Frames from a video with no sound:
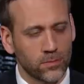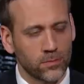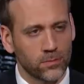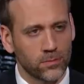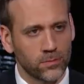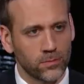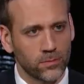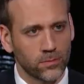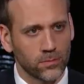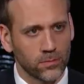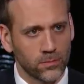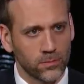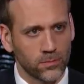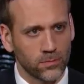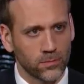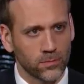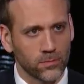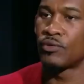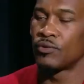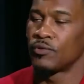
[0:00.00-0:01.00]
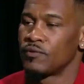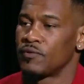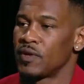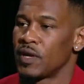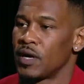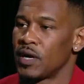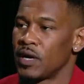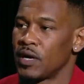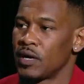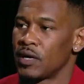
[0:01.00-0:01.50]
I have improved
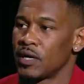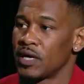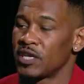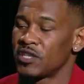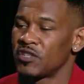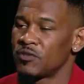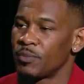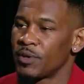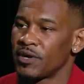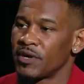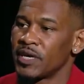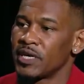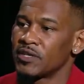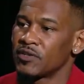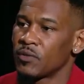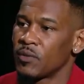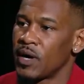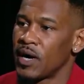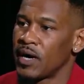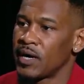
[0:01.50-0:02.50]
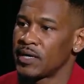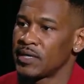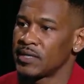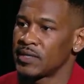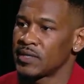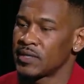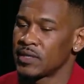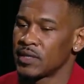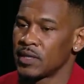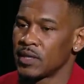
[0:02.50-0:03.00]
uh, experience
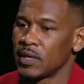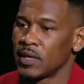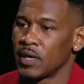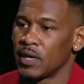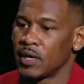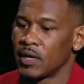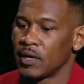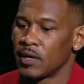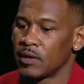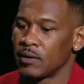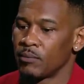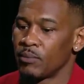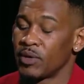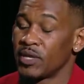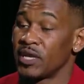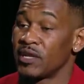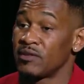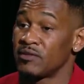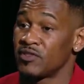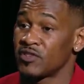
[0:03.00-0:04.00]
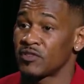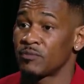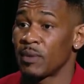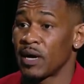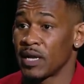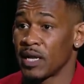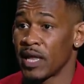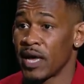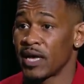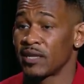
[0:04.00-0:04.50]
wise. Um, but in just
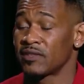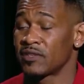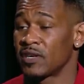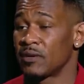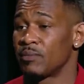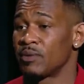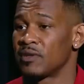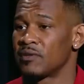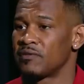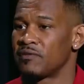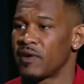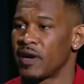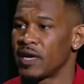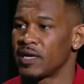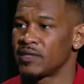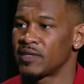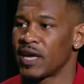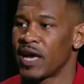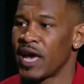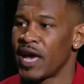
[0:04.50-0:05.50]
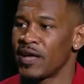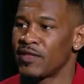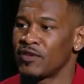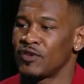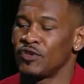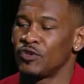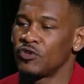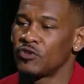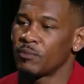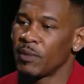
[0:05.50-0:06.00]
my last couple of fights, I had
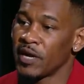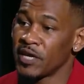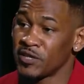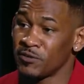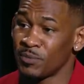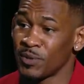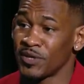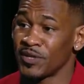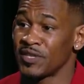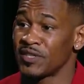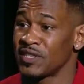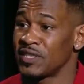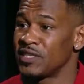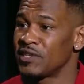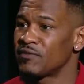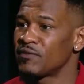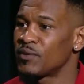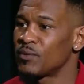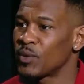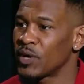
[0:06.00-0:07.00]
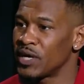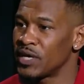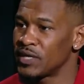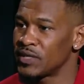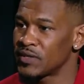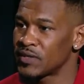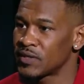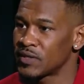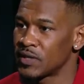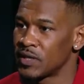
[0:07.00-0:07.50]
to use my experience in different
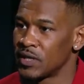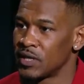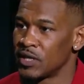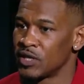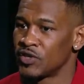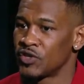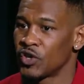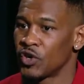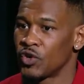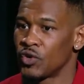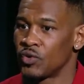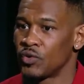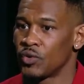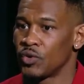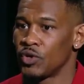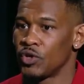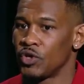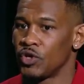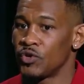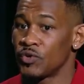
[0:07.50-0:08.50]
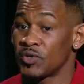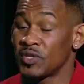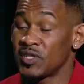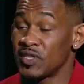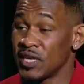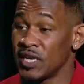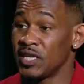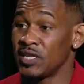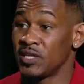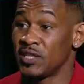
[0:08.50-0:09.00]
ways. So you're
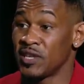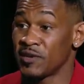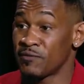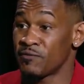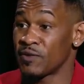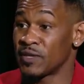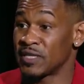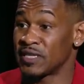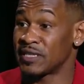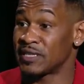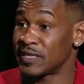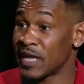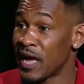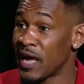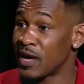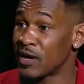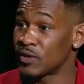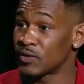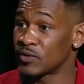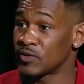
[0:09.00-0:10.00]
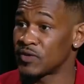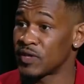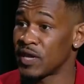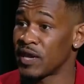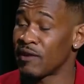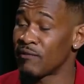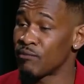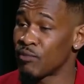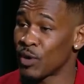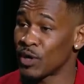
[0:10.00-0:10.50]
seeing different styles that
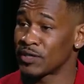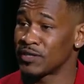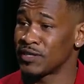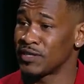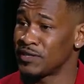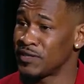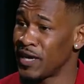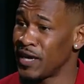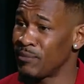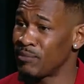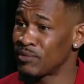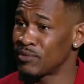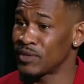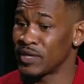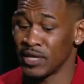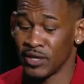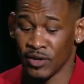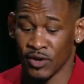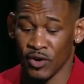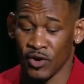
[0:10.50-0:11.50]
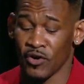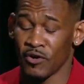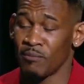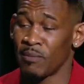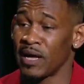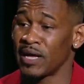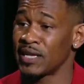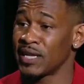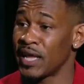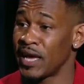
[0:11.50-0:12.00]
I brought to the table in all
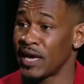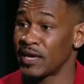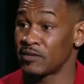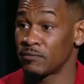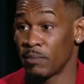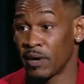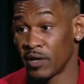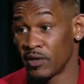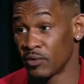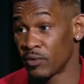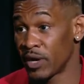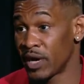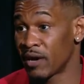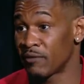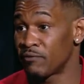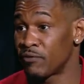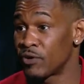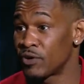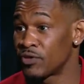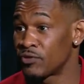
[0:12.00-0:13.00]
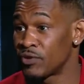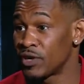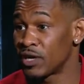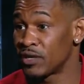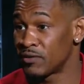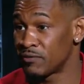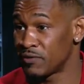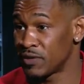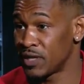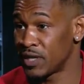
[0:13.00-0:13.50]
my last. By the way, I fought three
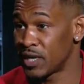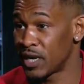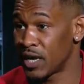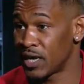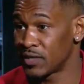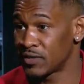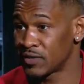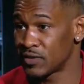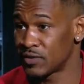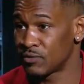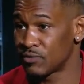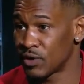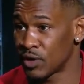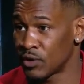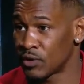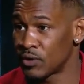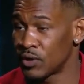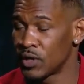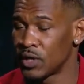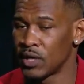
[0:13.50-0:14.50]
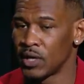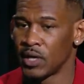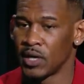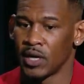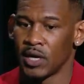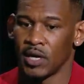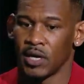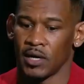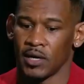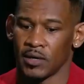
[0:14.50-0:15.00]
undefeated guys in a row.
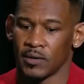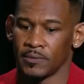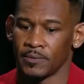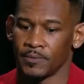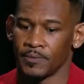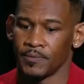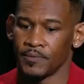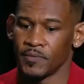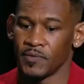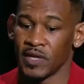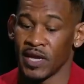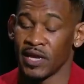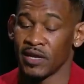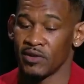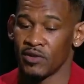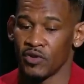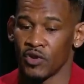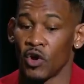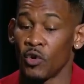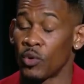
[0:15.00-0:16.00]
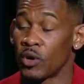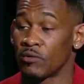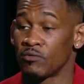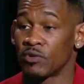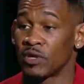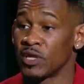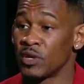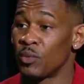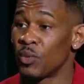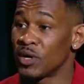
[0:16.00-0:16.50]
Um, that no one
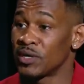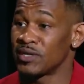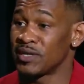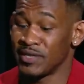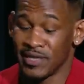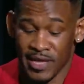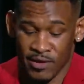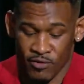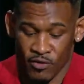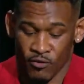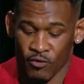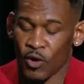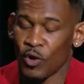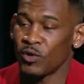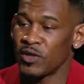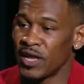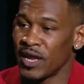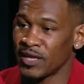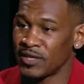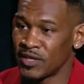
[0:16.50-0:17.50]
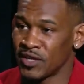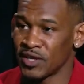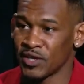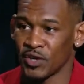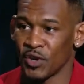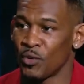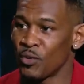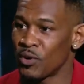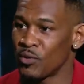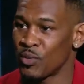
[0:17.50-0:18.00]
really want that the road that I took,
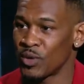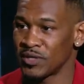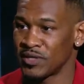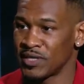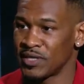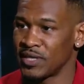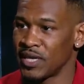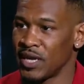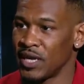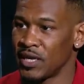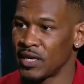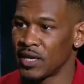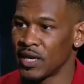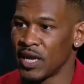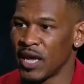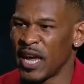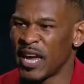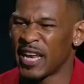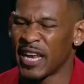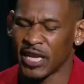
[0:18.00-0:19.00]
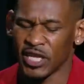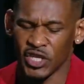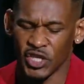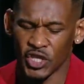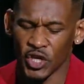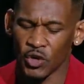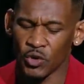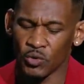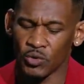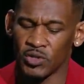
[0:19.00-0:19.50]
no one wants to take. That's right. And I
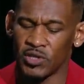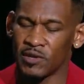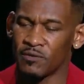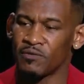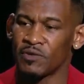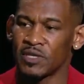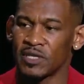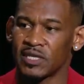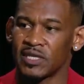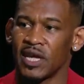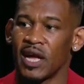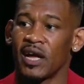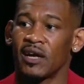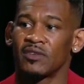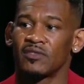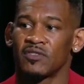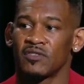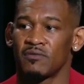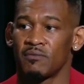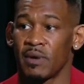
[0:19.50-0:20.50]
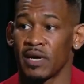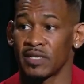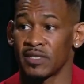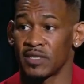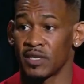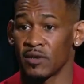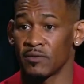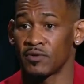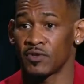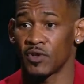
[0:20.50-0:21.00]
showed different styles of
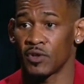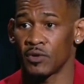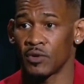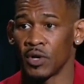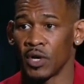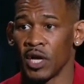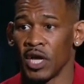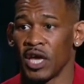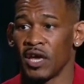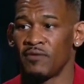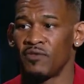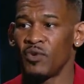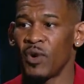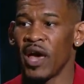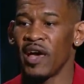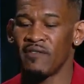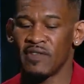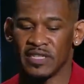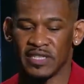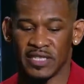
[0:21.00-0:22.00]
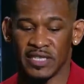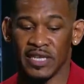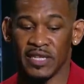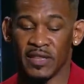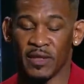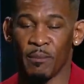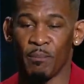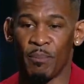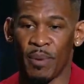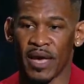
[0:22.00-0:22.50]
myself. So if you haven't seen
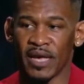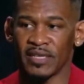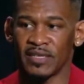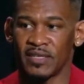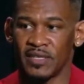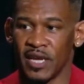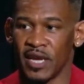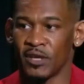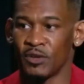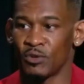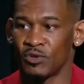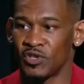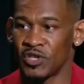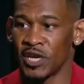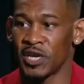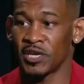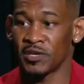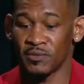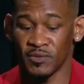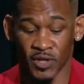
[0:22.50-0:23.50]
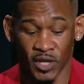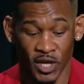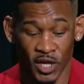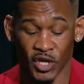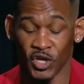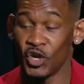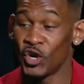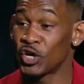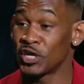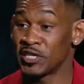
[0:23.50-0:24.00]
the best Daniel Jacobs,
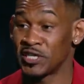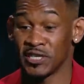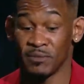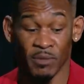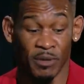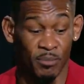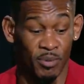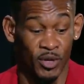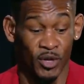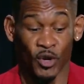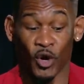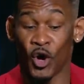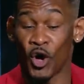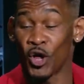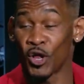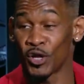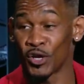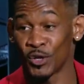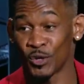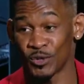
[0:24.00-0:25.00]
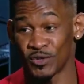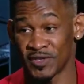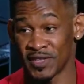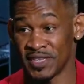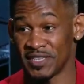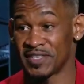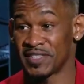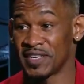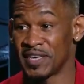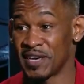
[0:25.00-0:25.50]
you're going to see me put all of those
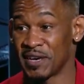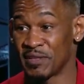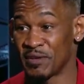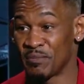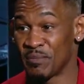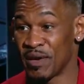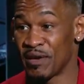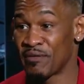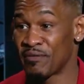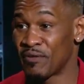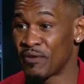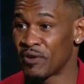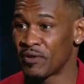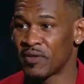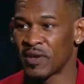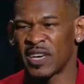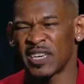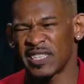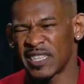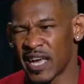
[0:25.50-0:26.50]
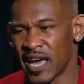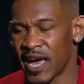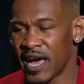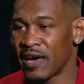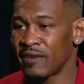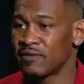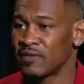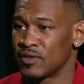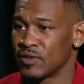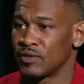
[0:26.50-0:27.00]
things together May 4th because I
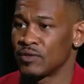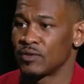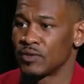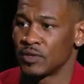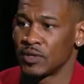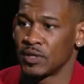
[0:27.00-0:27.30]
have to,